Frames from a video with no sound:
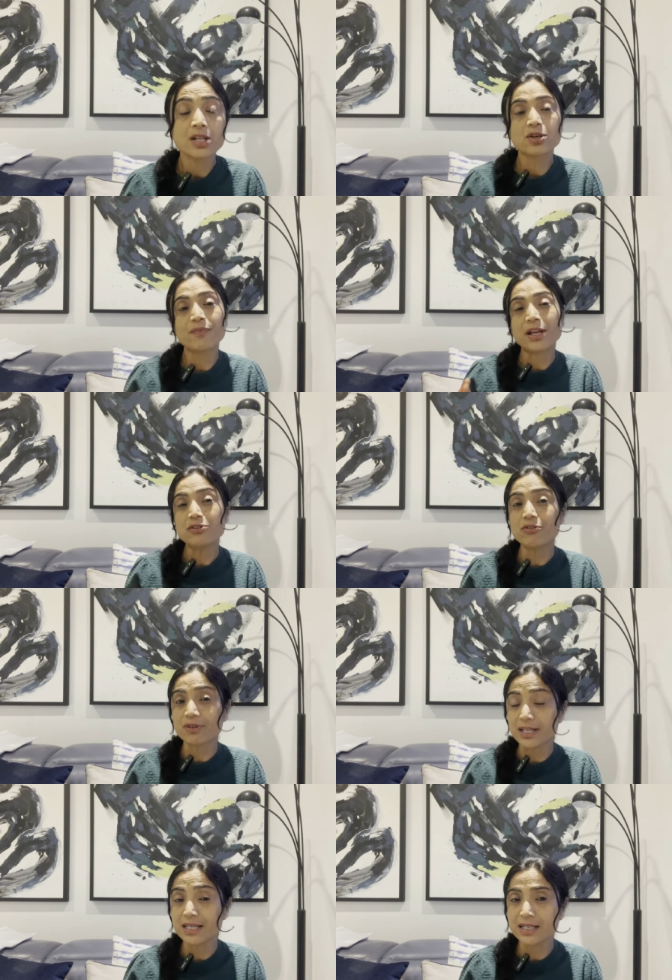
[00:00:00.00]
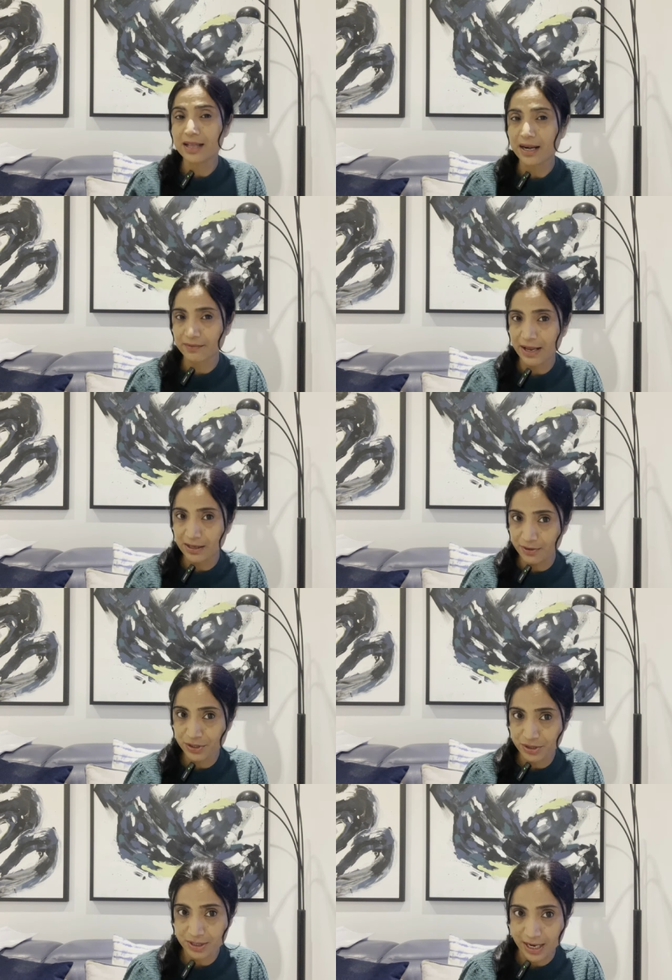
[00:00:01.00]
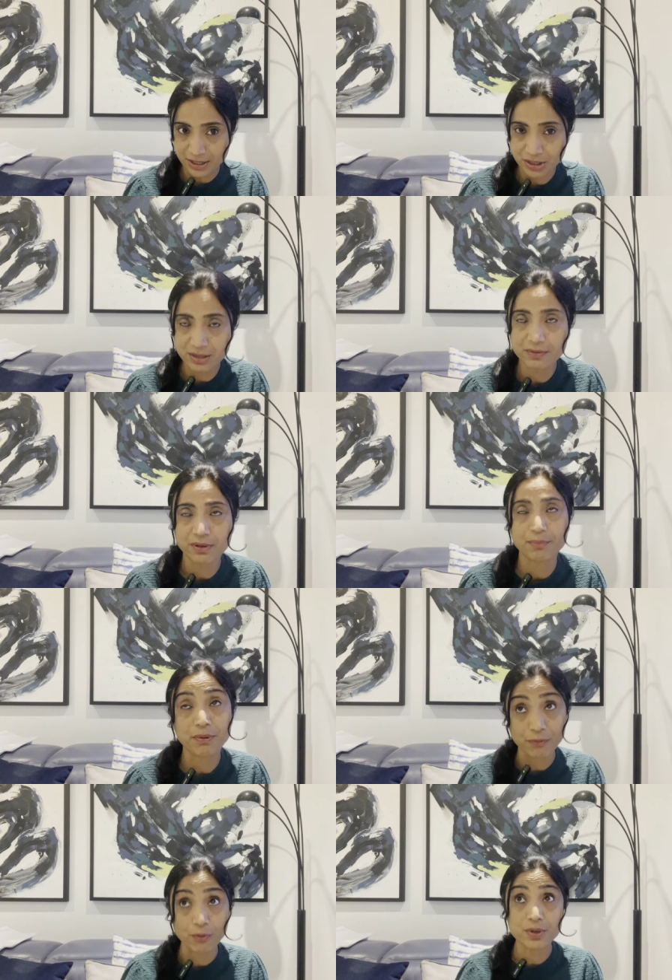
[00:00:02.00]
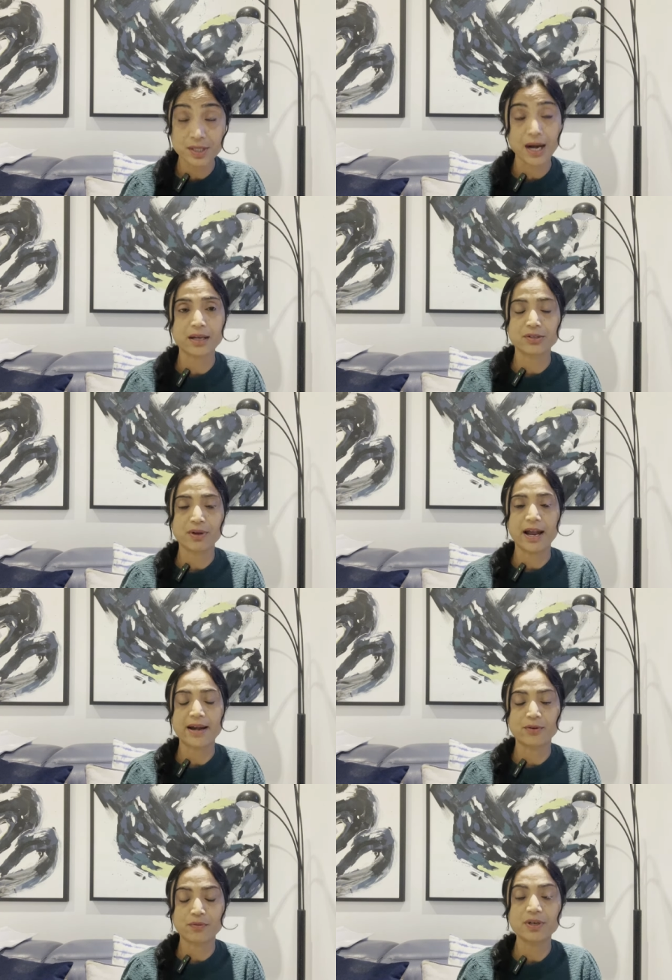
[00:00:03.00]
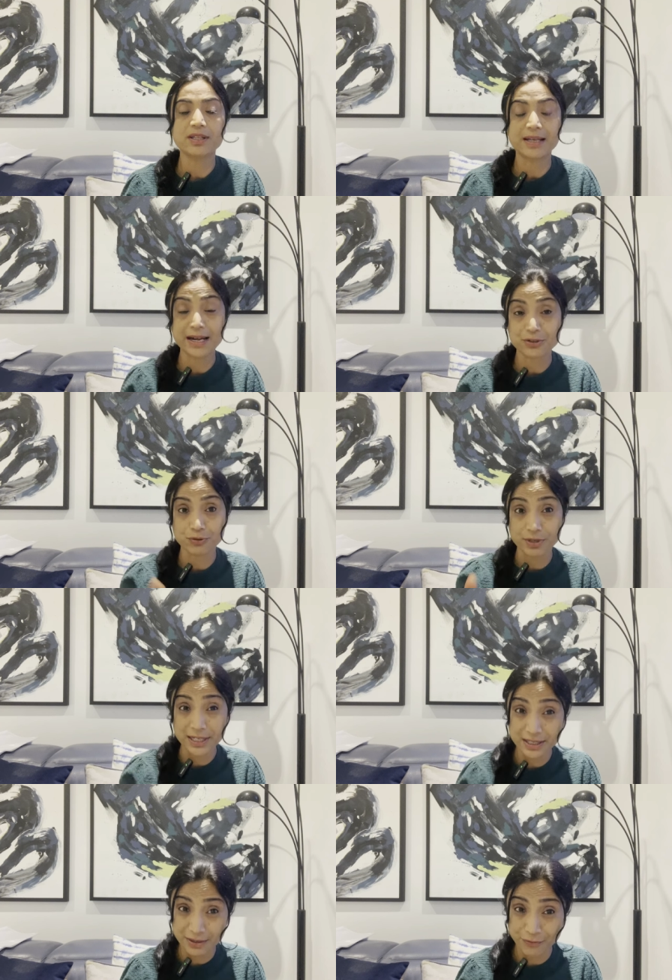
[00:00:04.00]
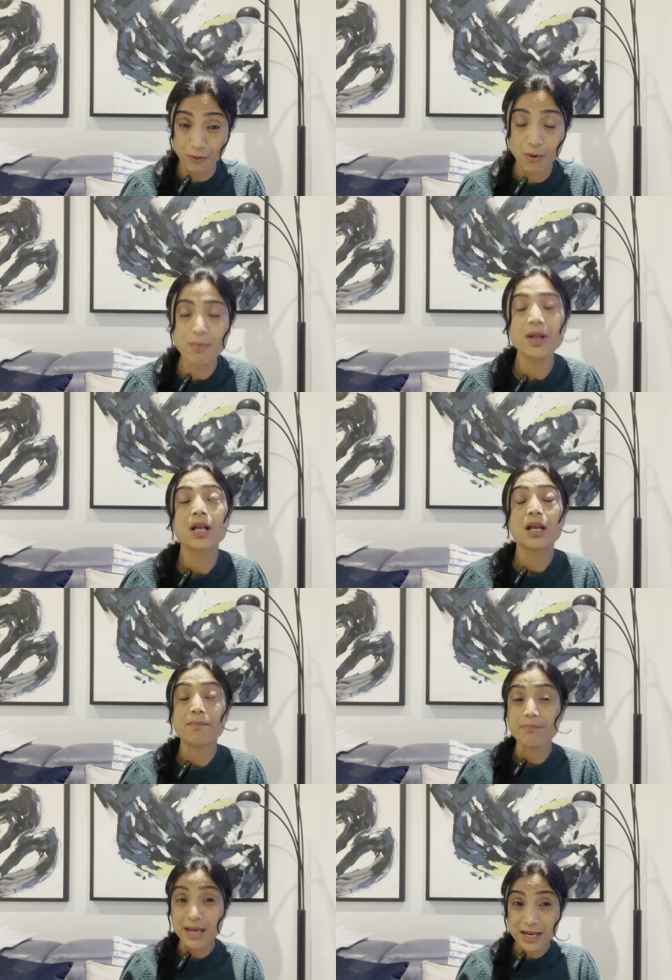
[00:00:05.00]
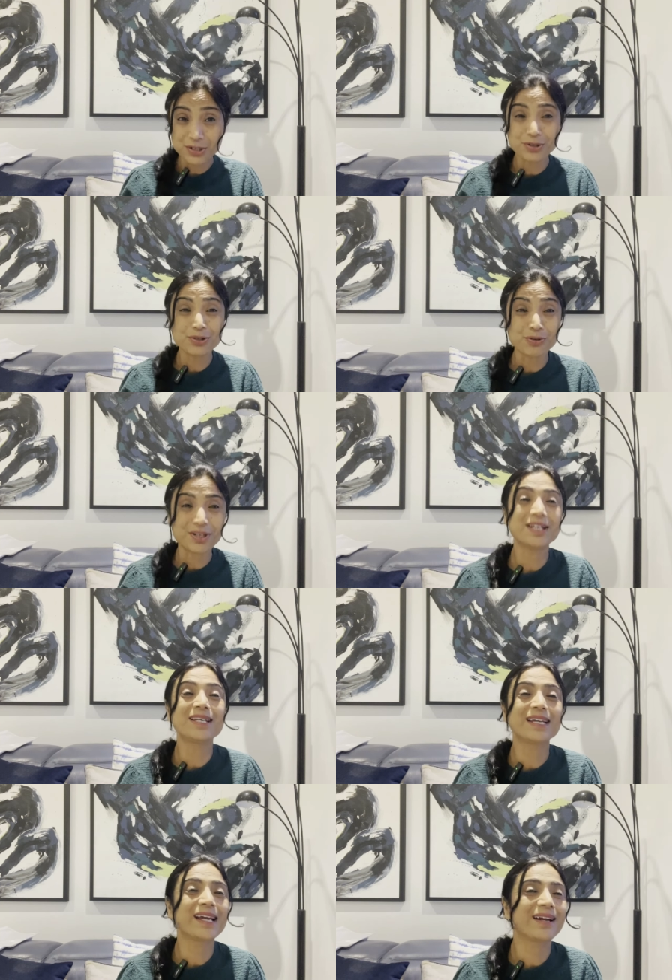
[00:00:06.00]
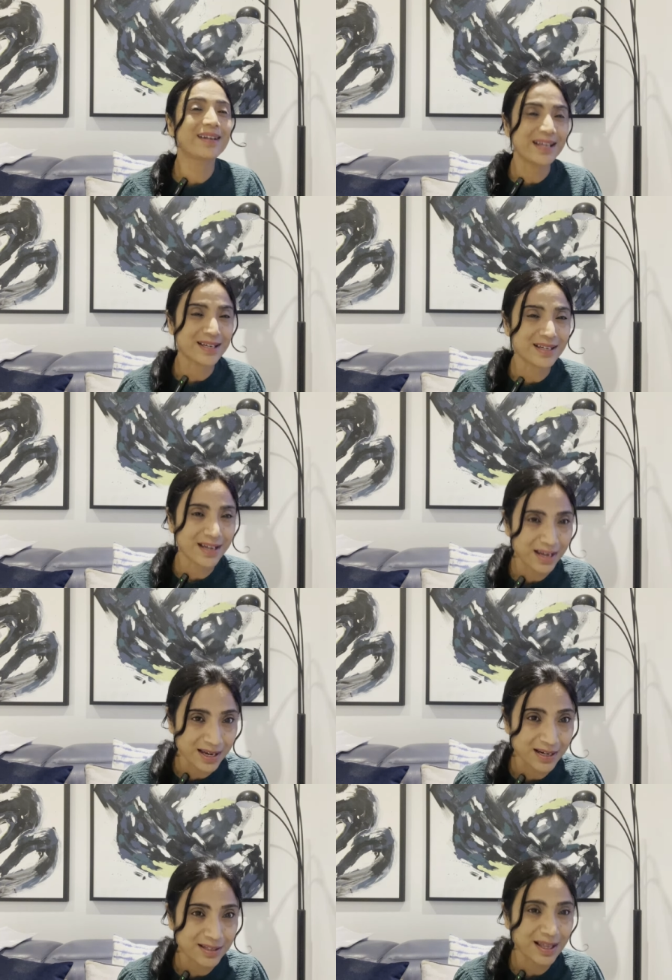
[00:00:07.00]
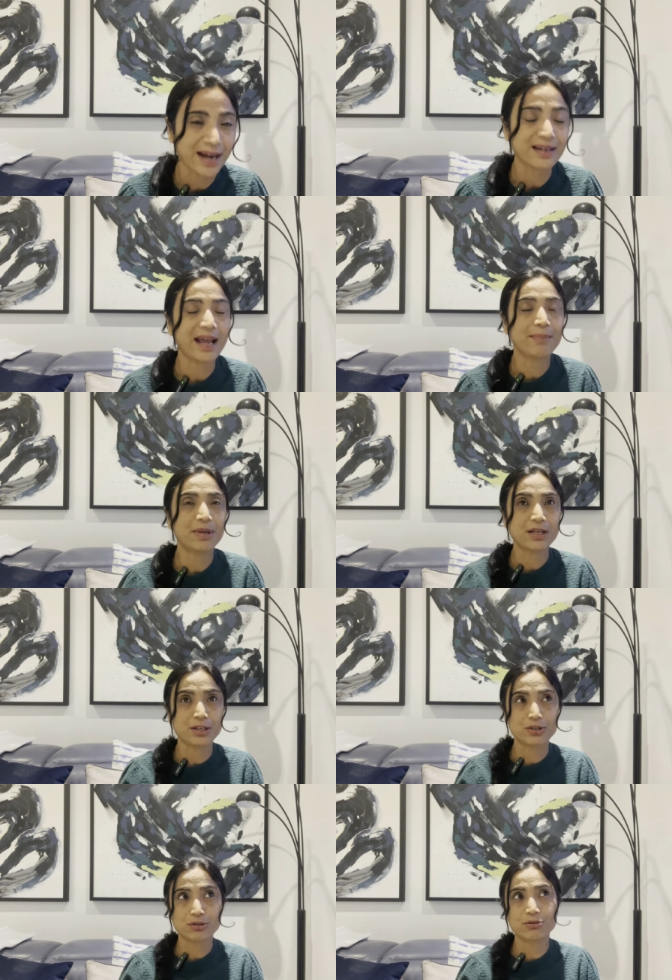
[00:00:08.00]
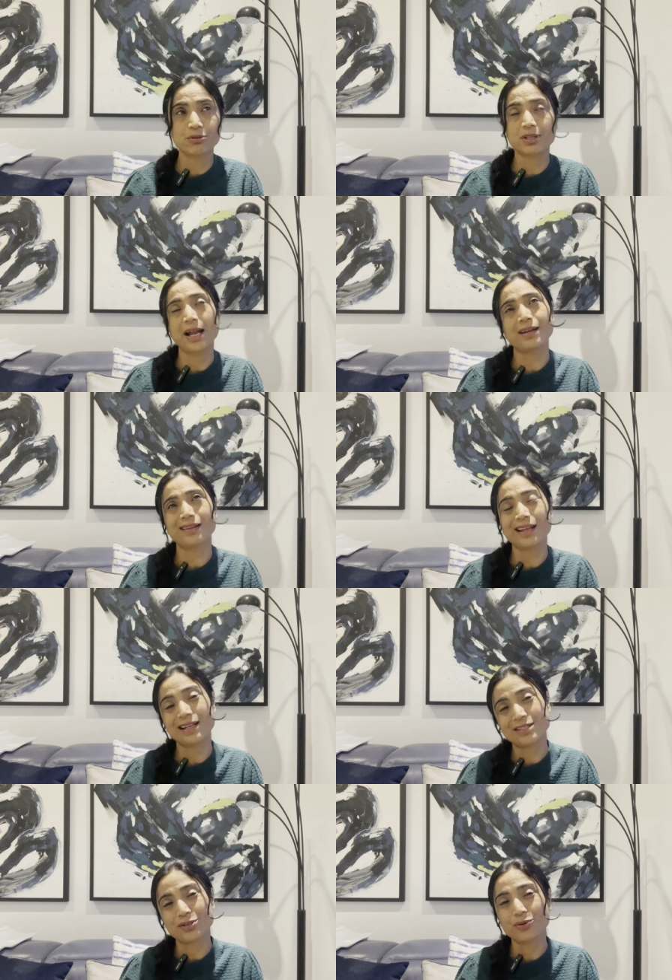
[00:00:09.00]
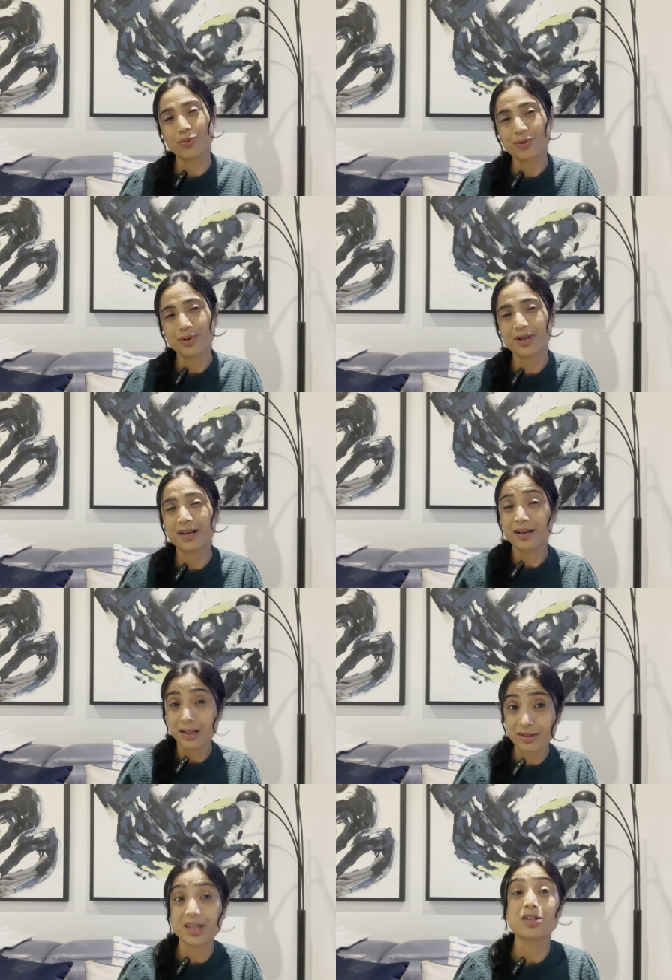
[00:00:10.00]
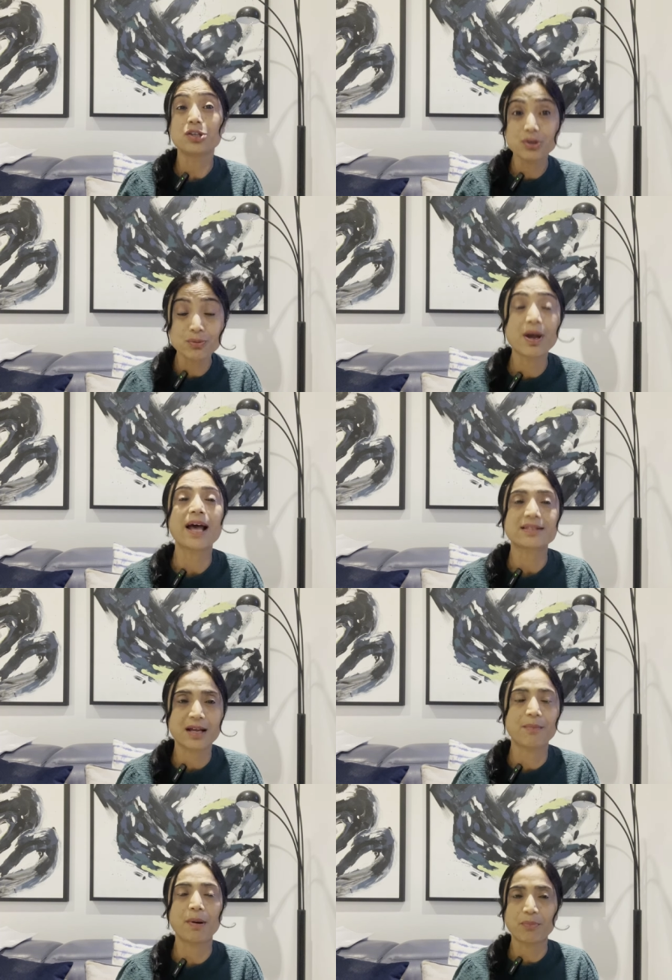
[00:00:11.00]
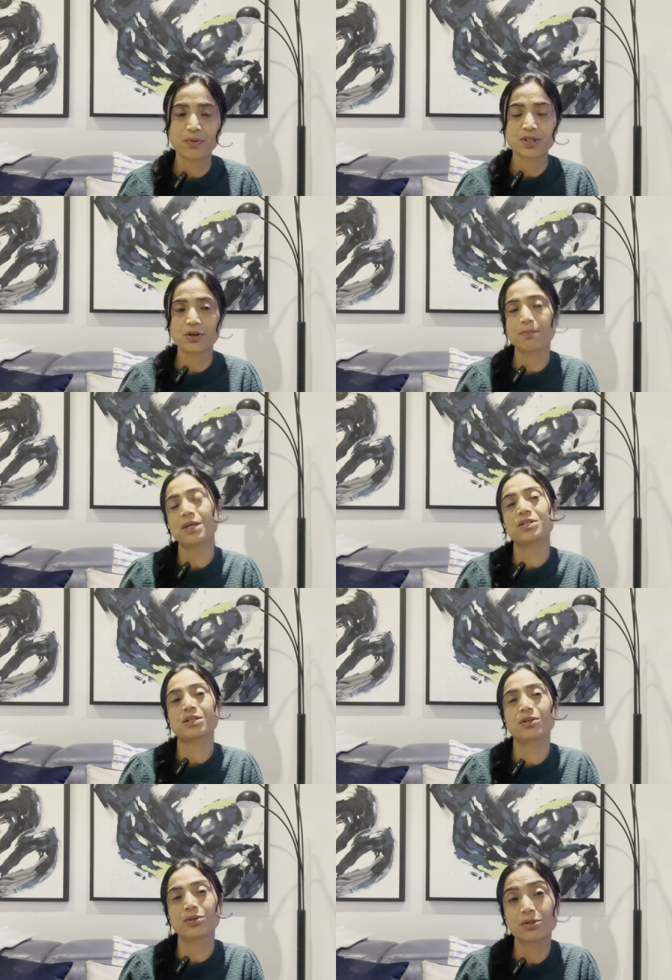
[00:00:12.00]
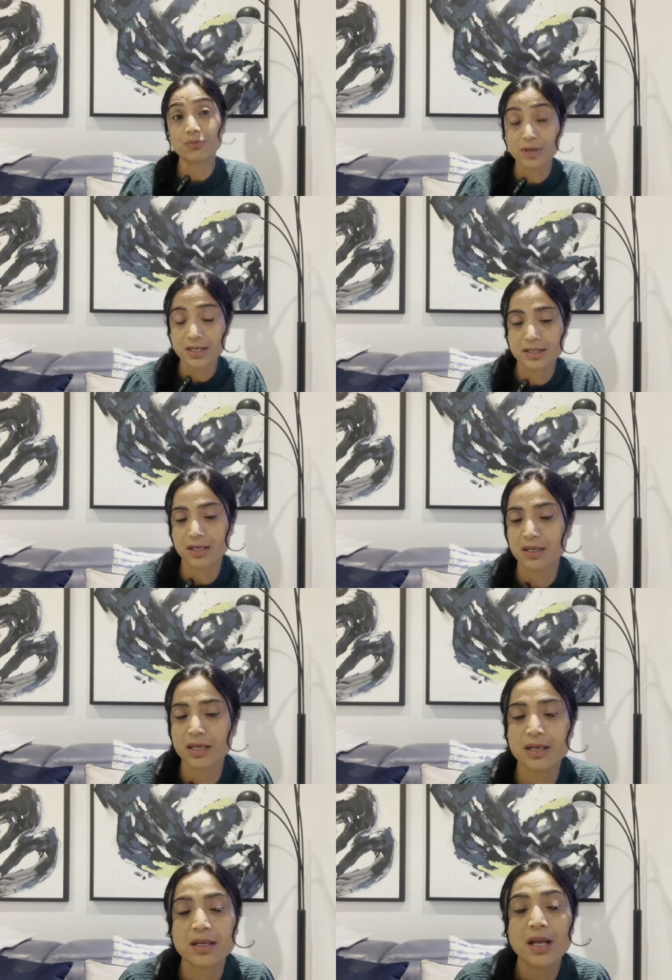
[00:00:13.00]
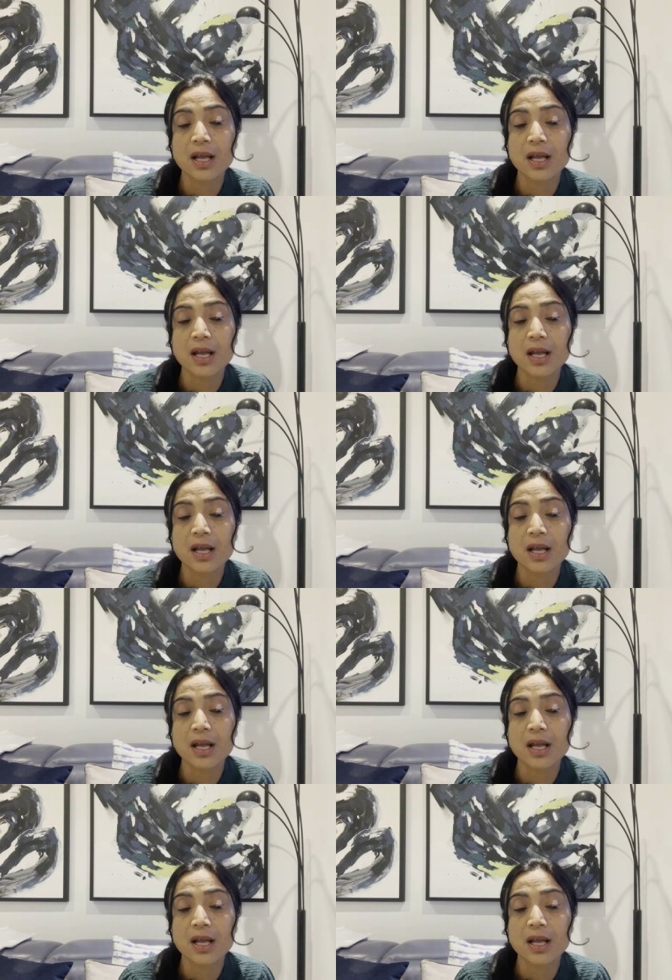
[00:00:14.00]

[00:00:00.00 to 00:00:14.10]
so when you're reading that evaluation section um, before starting your handover they let you read the form make sure you're reading it and taking it in that and making sure that there is no nothing new has come up with your patient new nursing need